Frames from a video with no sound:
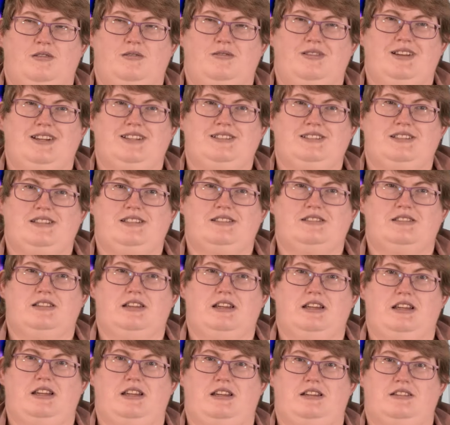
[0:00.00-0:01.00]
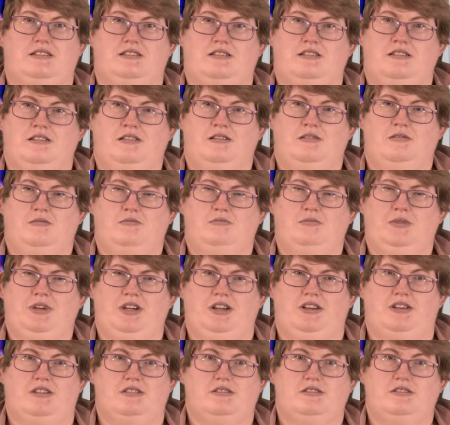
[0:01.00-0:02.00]
Which is good,
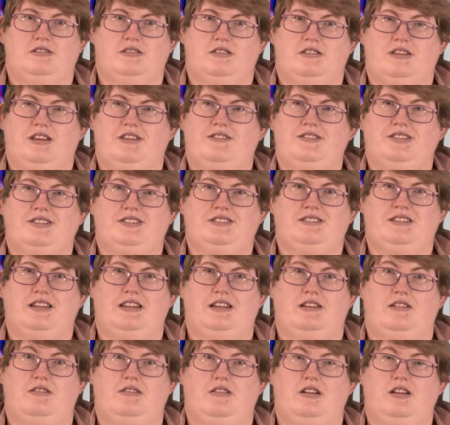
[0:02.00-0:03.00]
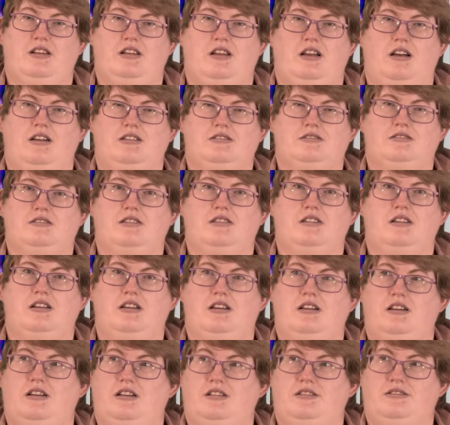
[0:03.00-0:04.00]
but there is still a lot to
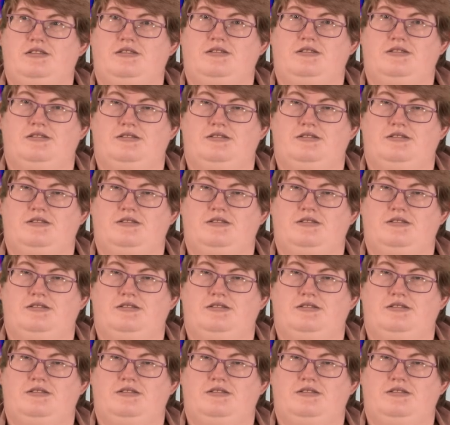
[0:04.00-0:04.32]
learn.